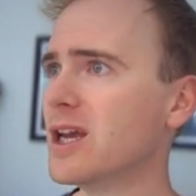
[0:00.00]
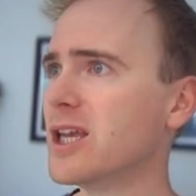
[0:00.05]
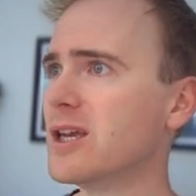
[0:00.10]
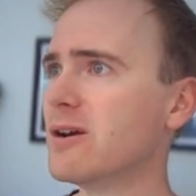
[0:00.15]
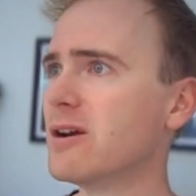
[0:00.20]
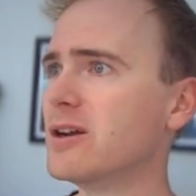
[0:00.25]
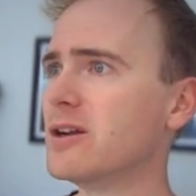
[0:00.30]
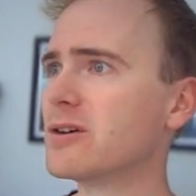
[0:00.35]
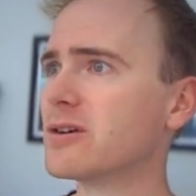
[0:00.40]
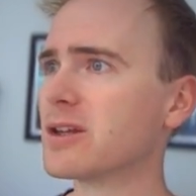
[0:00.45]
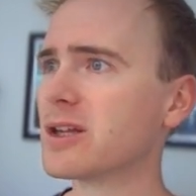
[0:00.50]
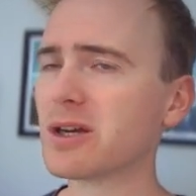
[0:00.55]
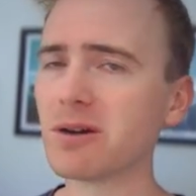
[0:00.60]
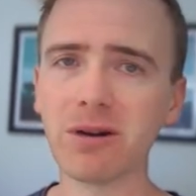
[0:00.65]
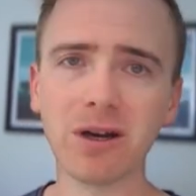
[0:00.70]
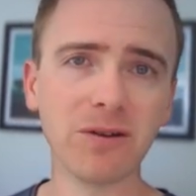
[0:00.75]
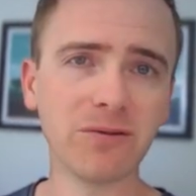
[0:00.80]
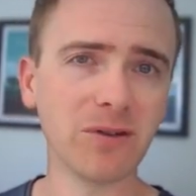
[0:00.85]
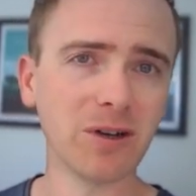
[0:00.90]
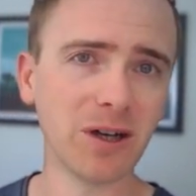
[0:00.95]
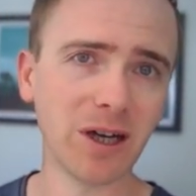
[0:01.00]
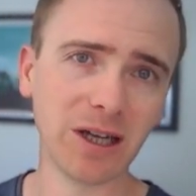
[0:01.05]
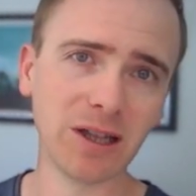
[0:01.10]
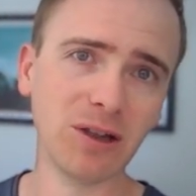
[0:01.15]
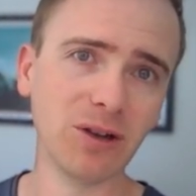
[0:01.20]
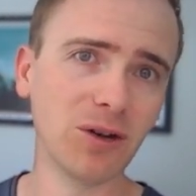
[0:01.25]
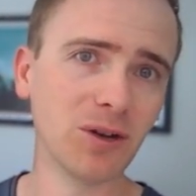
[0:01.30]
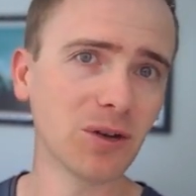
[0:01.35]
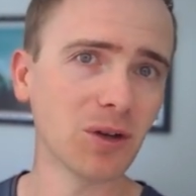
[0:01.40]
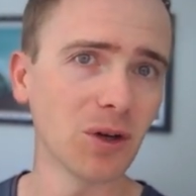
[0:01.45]
You only got to go over
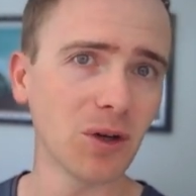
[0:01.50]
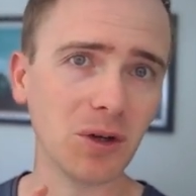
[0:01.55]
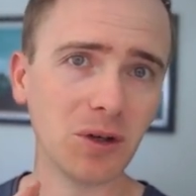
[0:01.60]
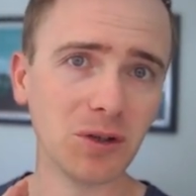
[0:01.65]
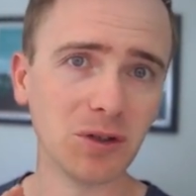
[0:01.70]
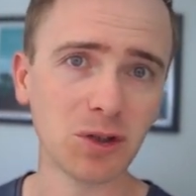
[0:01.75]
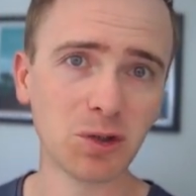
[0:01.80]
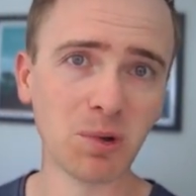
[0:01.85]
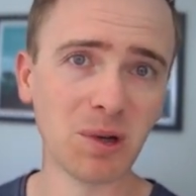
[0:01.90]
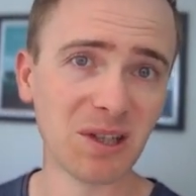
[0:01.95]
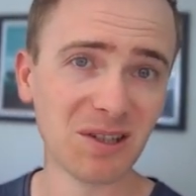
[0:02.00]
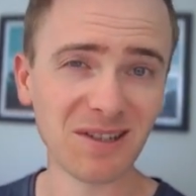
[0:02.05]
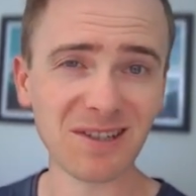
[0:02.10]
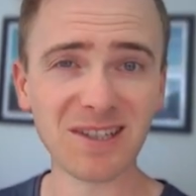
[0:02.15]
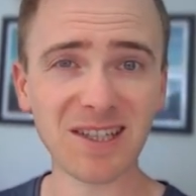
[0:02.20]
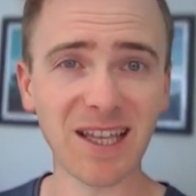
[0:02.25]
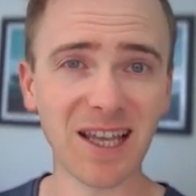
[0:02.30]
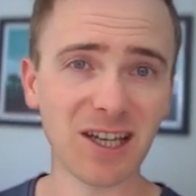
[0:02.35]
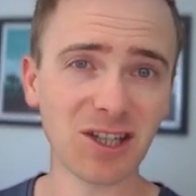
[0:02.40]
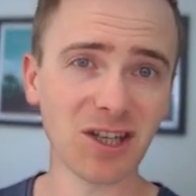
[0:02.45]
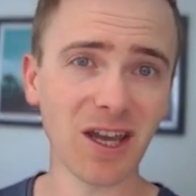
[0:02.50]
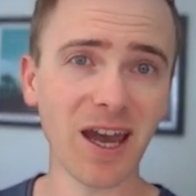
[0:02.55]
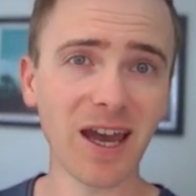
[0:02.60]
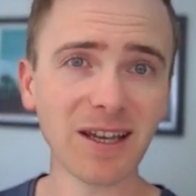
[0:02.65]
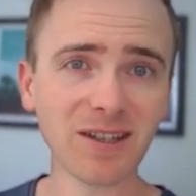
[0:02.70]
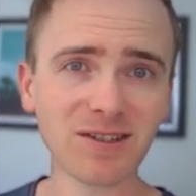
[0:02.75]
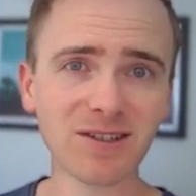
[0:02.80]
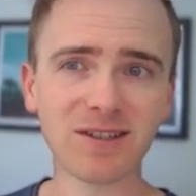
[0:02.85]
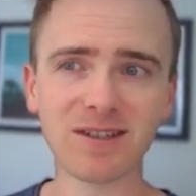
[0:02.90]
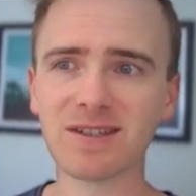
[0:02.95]
and look on Twitter slash
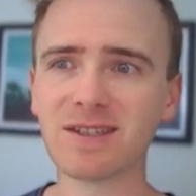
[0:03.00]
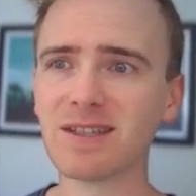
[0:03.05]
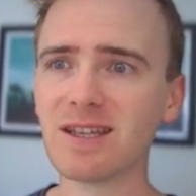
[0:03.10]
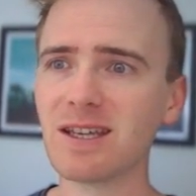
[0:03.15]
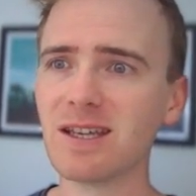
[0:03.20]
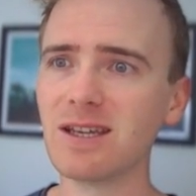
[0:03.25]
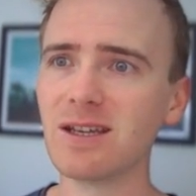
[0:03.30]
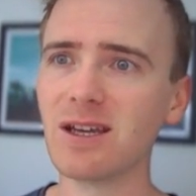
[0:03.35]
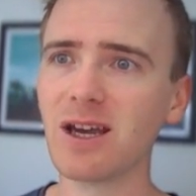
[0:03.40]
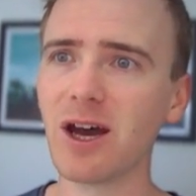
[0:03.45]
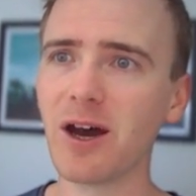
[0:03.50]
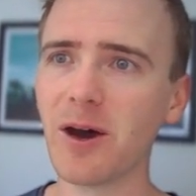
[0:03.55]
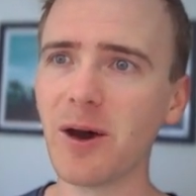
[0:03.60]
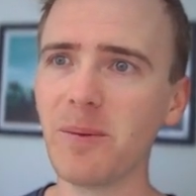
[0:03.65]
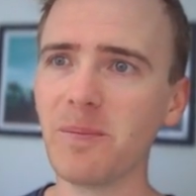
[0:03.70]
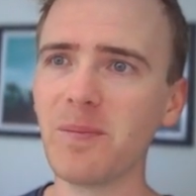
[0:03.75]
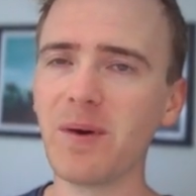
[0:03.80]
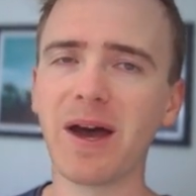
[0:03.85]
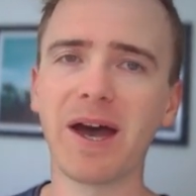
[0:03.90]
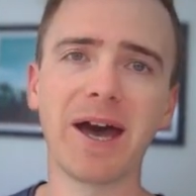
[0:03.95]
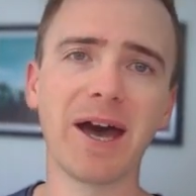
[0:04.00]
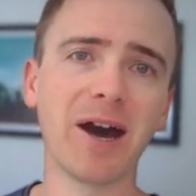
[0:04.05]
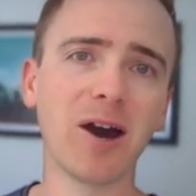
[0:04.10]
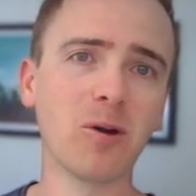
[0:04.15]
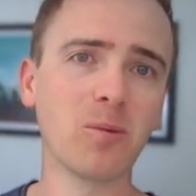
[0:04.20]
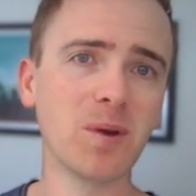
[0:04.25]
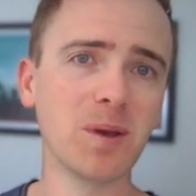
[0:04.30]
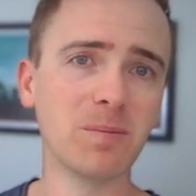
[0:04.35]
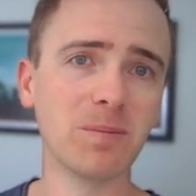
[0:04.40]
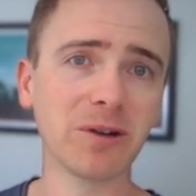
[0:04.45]
X to see um,
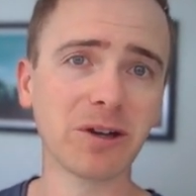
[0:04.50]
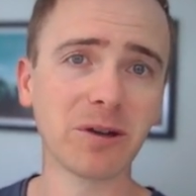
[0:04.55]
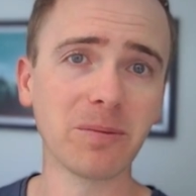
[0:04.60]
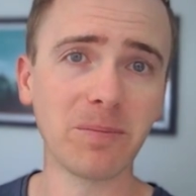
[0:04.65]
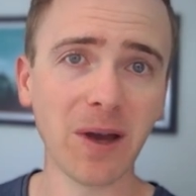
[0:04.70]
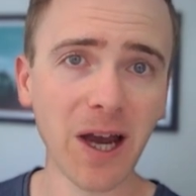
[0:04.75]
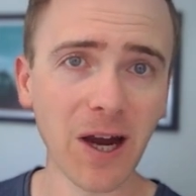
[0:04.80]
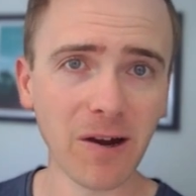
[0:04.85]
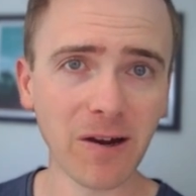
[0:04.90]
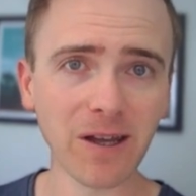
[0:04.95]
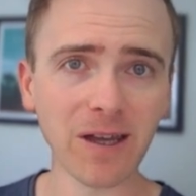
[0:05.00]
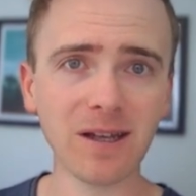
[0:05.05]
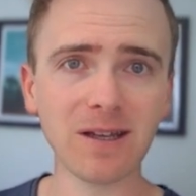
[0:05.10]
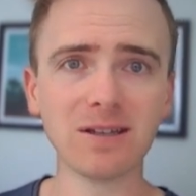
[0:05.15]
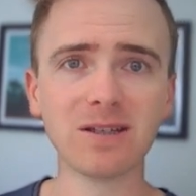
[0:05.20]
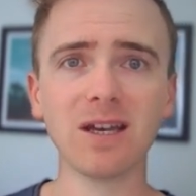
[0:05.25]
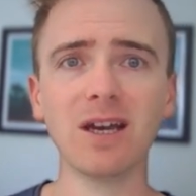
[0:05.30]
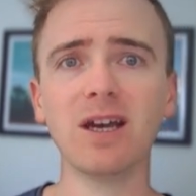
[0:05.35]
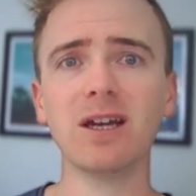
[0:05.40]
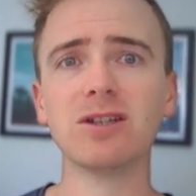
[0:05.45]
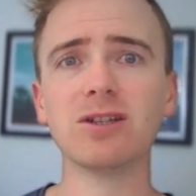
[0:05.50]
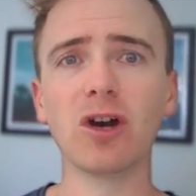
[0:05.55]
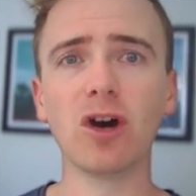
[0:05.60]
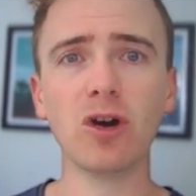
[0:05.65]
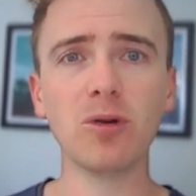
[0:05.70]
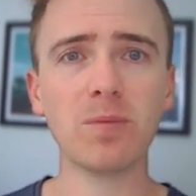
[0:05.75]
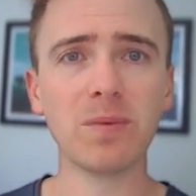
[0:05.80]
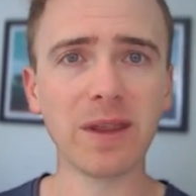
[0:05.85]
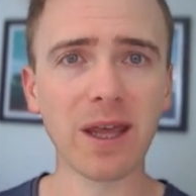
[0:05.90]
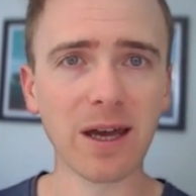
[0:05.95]
how people are comparing it to
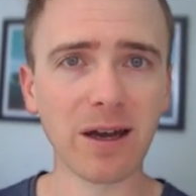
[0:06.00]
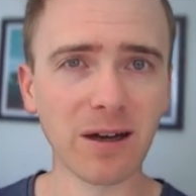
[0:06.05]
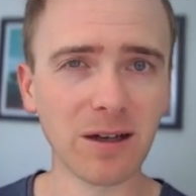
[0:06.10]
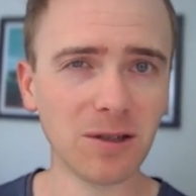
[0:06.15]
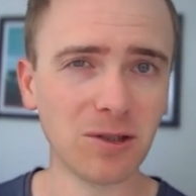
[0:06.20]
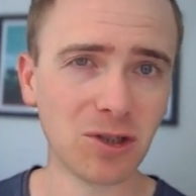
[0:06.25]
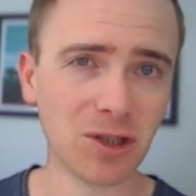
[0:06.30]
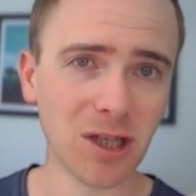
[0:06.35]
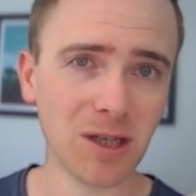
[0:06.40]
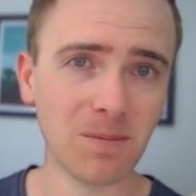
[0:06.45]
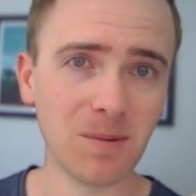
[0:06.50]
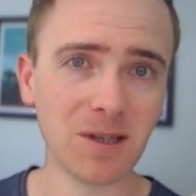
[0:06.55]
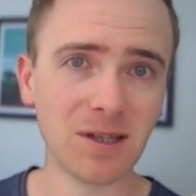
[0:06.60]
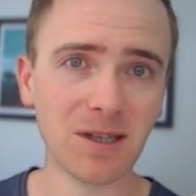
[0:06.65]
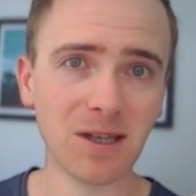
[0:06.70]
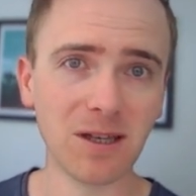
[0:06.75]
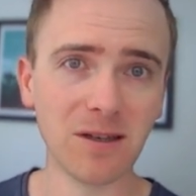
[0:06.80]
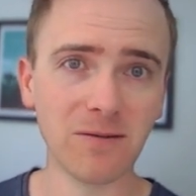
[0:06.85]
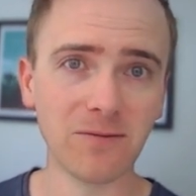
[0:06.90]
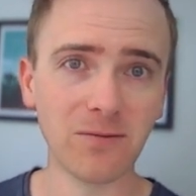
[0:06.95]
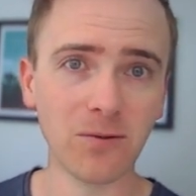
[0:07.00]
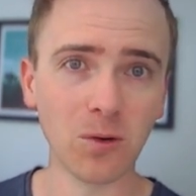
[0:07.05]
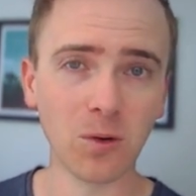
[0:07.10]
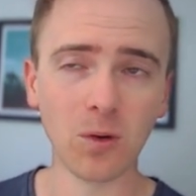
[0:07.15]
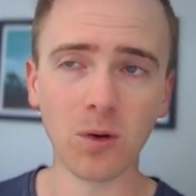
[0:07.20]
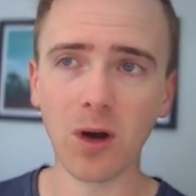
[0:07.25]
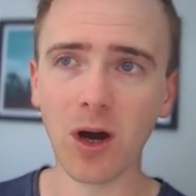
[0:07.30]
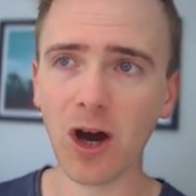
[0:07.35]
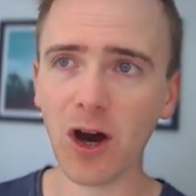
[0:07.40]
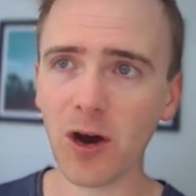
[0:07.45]
OpenAI's GPT
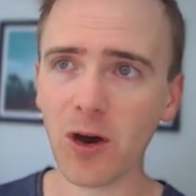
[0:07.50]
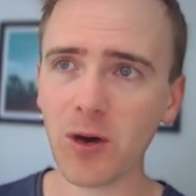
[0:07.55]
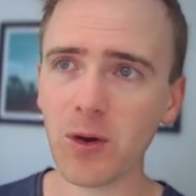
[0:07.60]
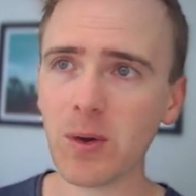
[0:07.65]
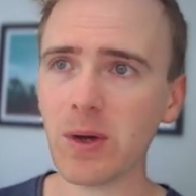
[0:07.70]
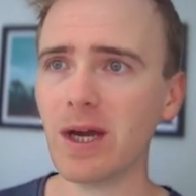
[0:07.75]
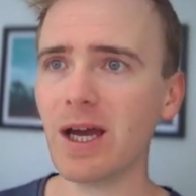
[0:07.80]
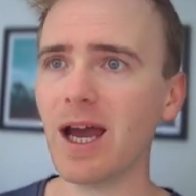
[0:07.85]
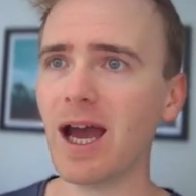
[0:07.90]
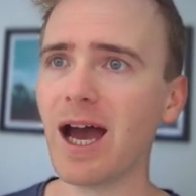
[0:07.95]
4.0.